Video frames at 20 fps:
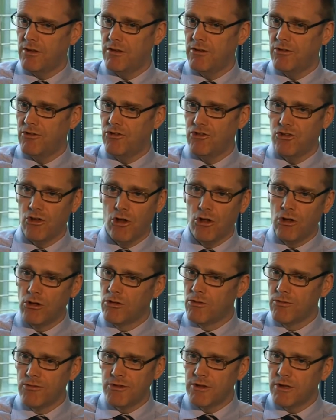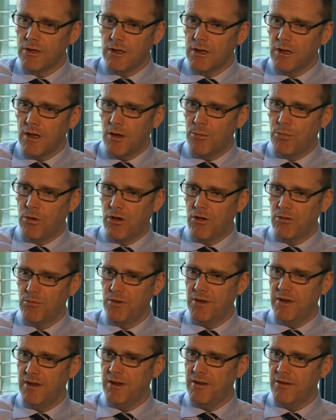dissolved upon
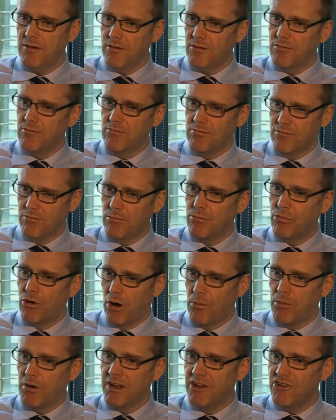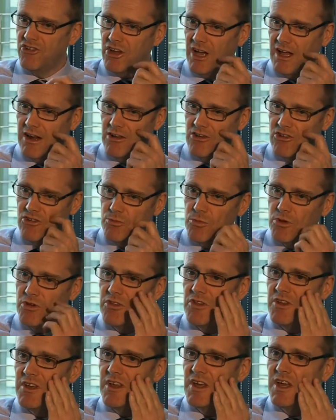being properly challenged, but
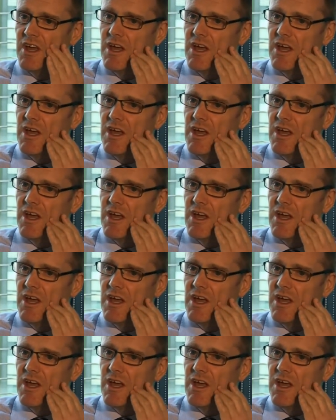the